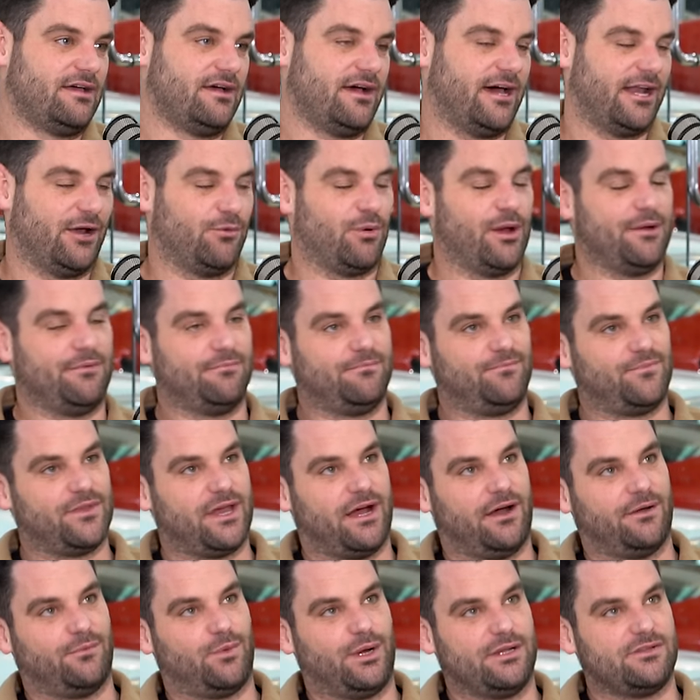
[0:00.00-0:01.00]
And
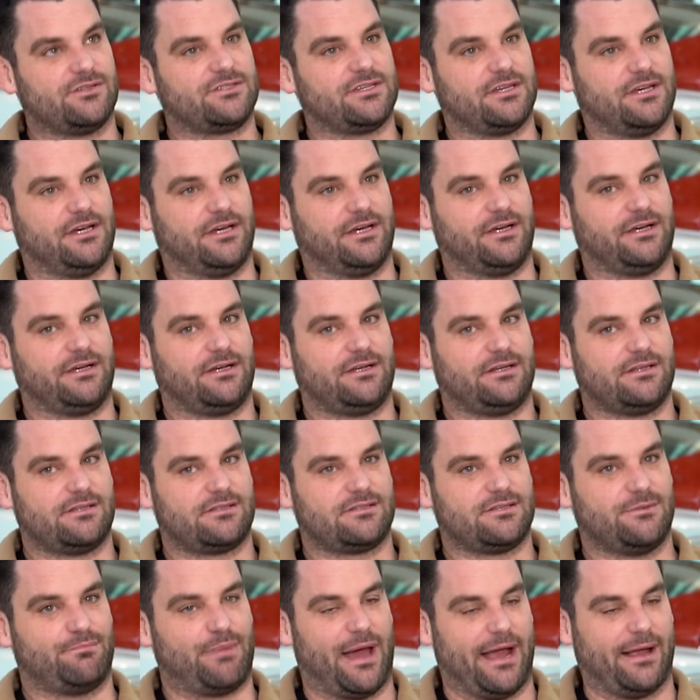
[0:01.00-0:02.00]
I went to
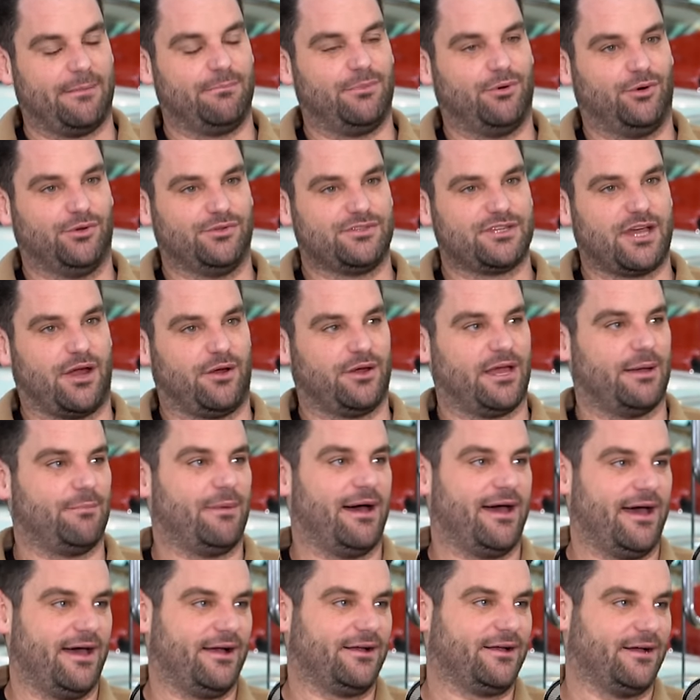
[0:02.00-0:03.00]
Pangbourne to go and get
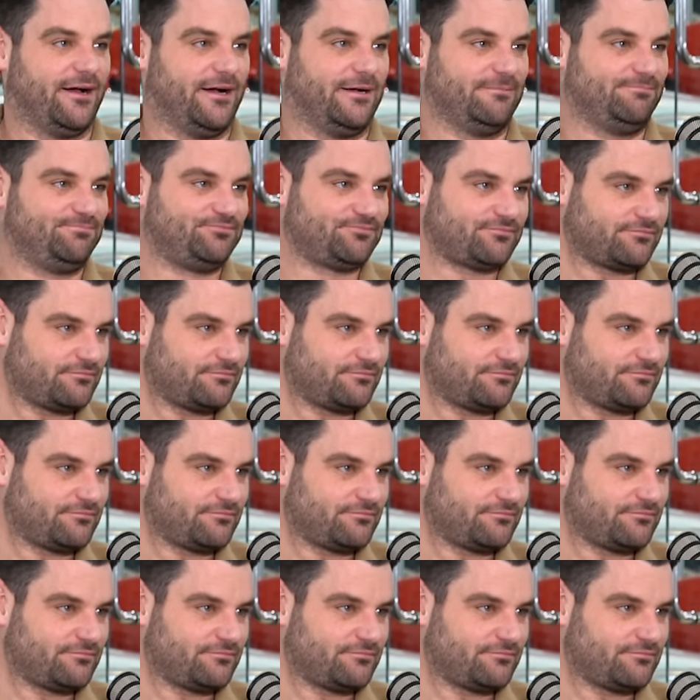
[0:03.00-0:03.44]
my hair cut.